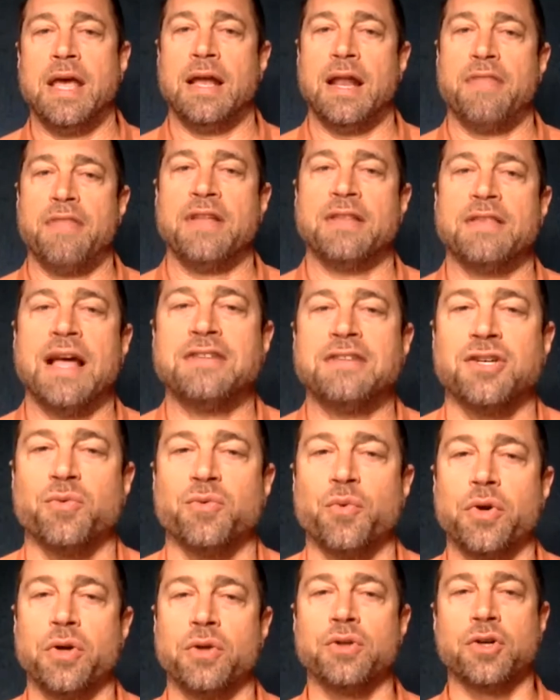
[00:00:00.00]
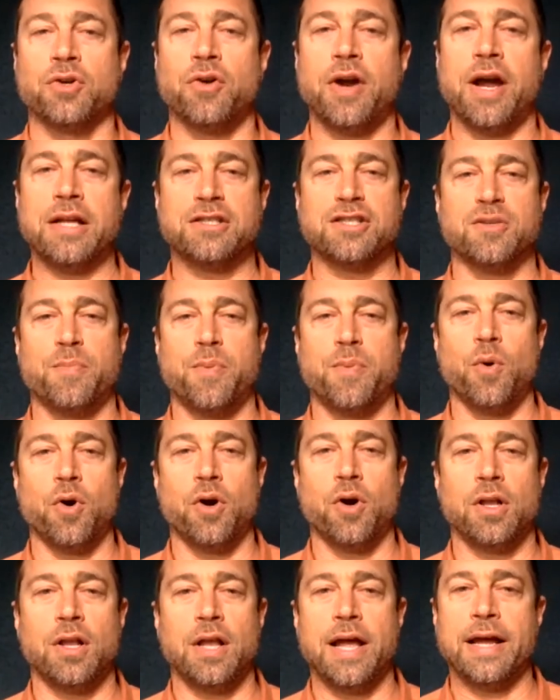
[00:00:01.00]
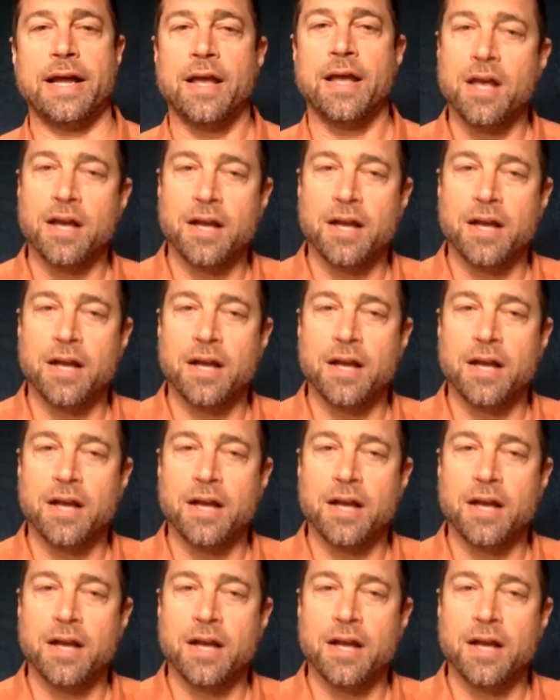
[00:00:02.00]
And I think that's a real great support, like,